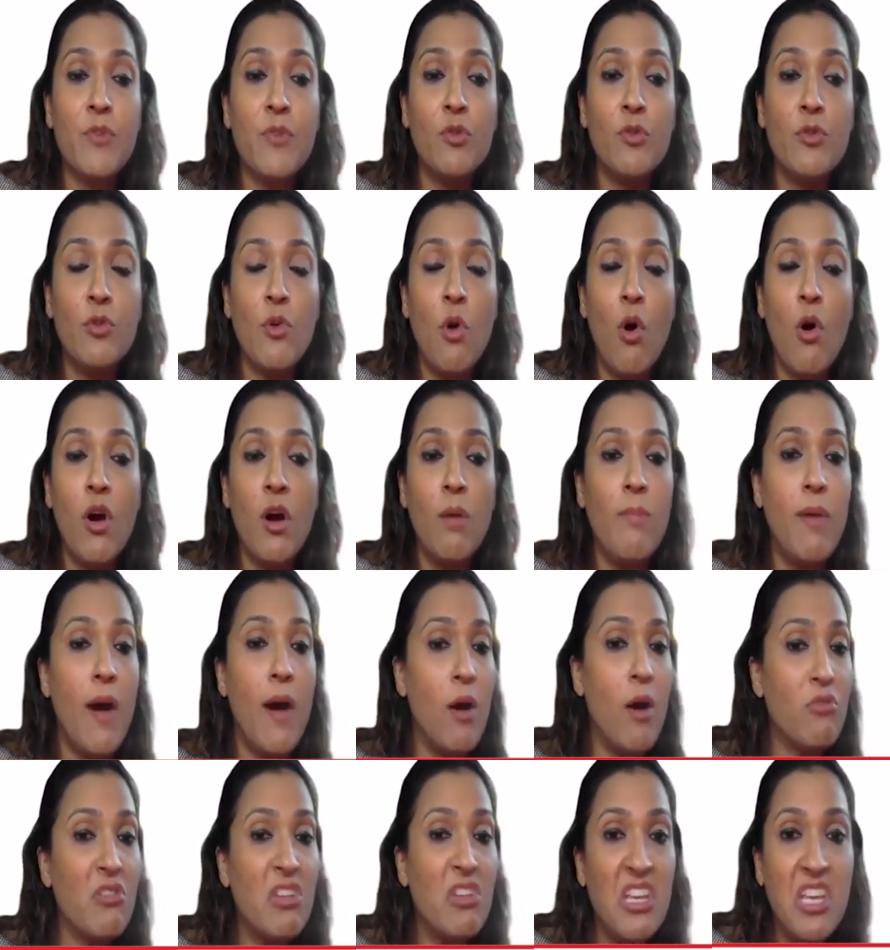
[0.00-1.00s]
You talk
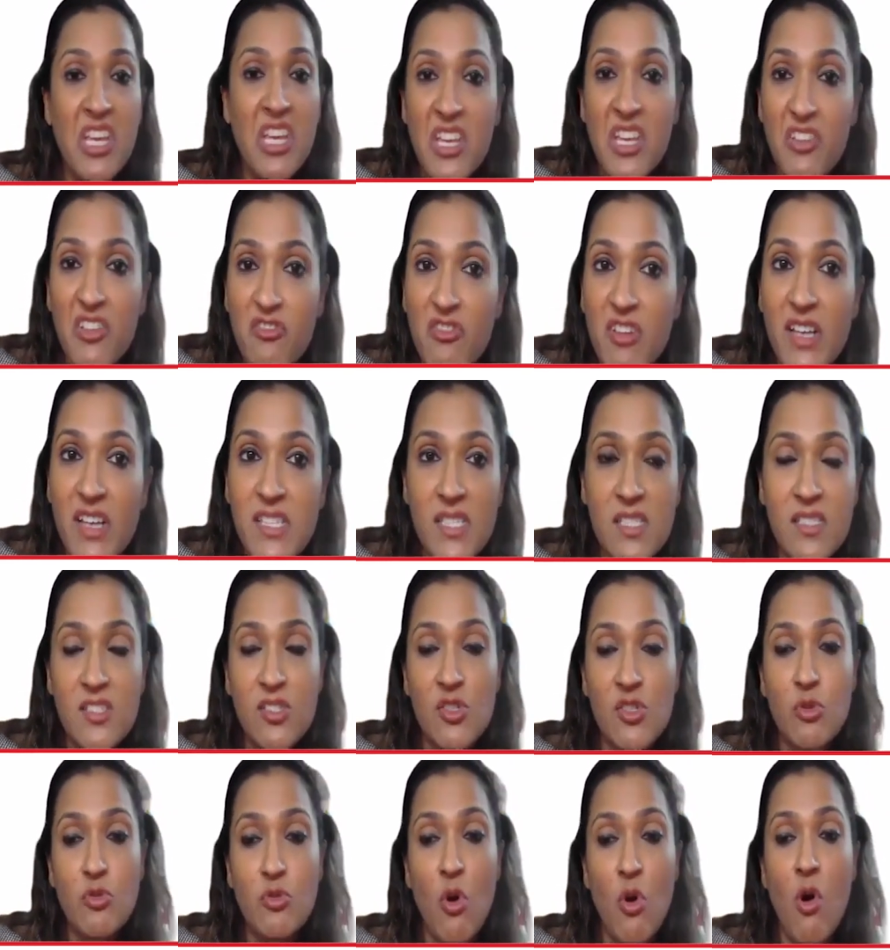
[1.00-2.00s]
about key
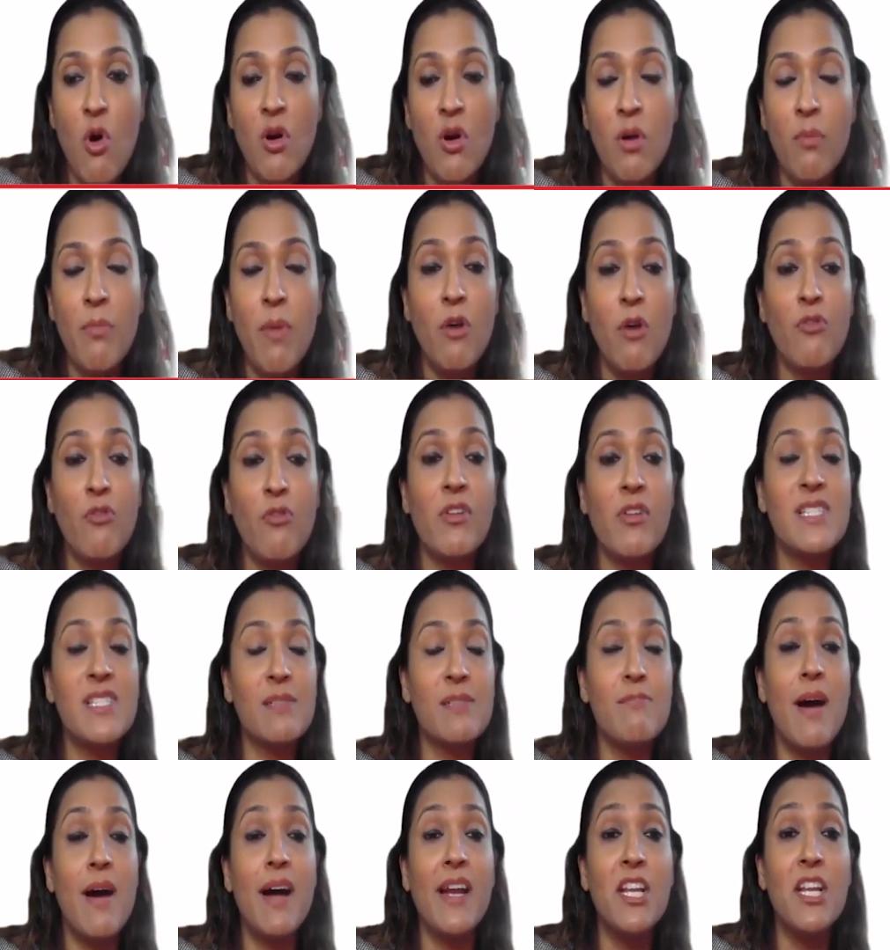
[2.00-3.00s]
risks. You talk about
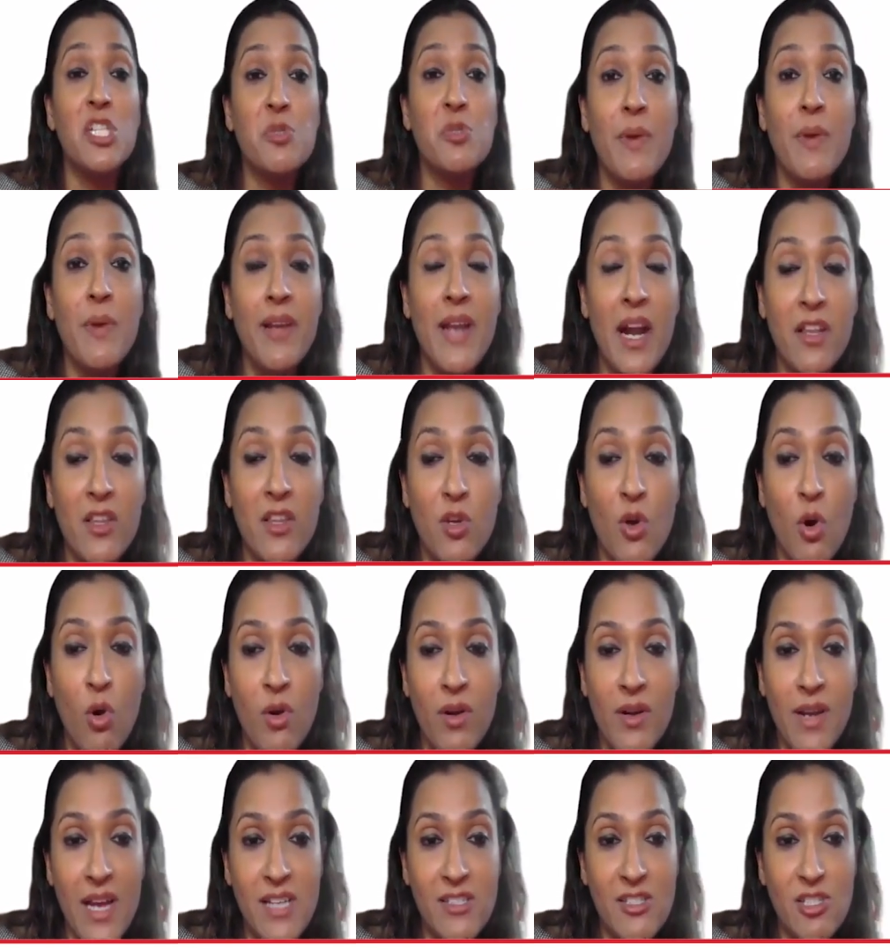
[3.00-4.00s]
risk management that the
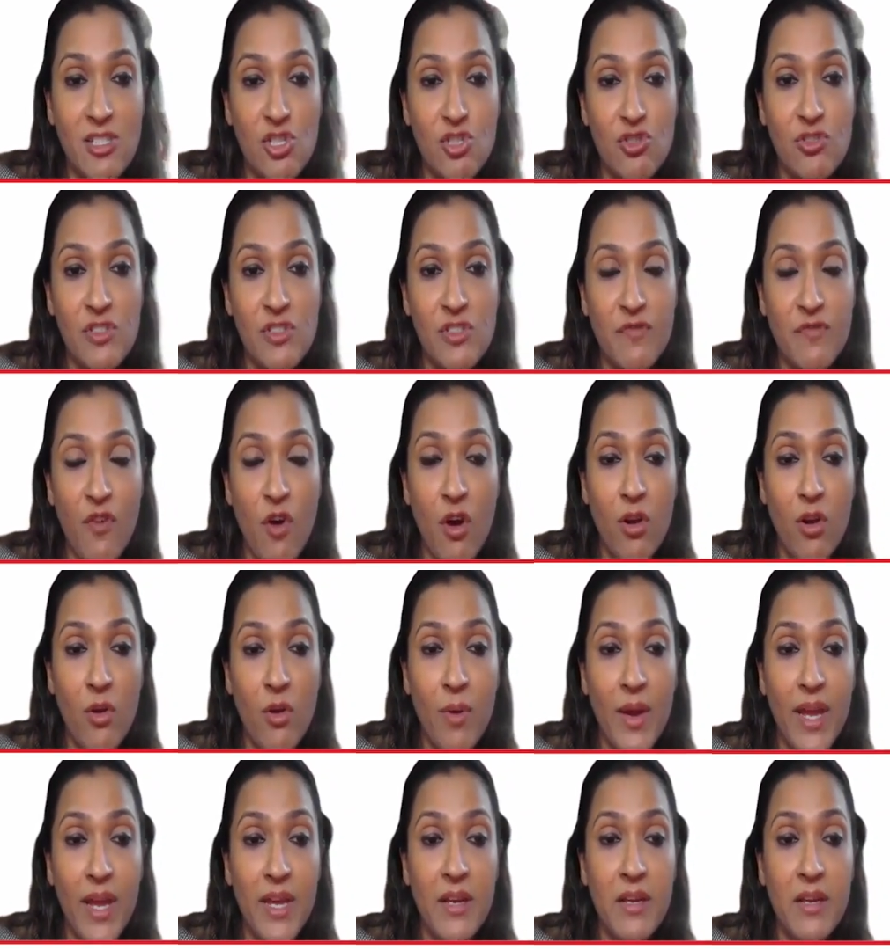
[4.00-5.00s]
organization is
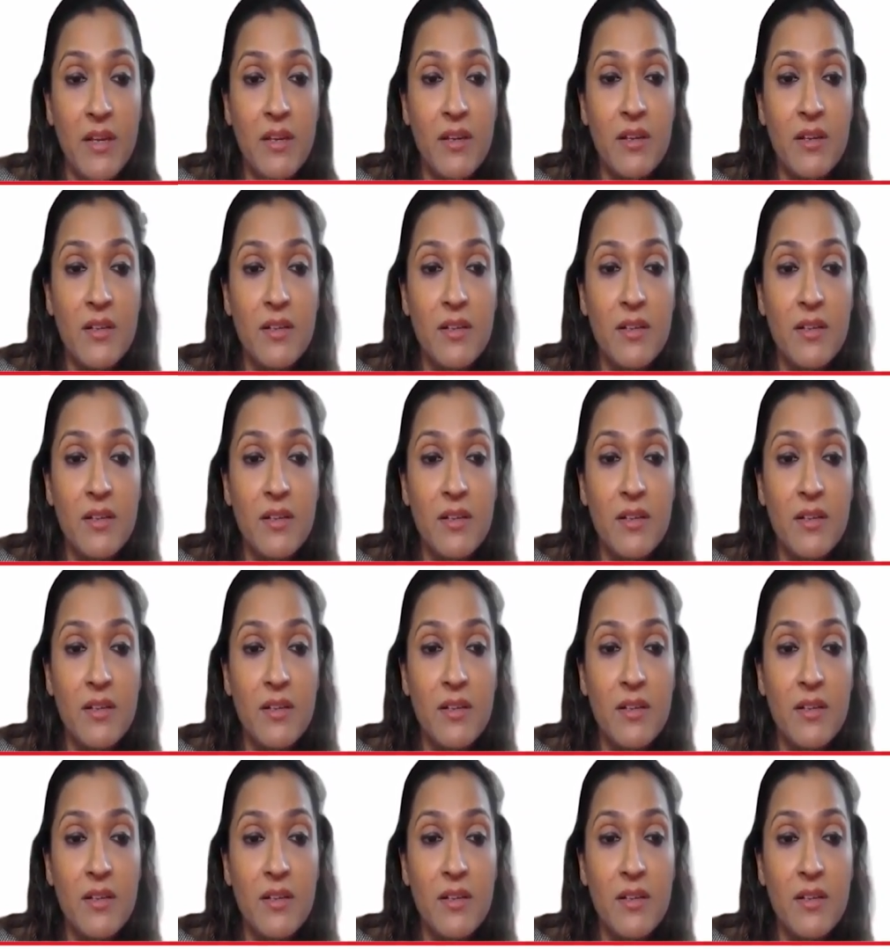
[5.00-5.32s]
following.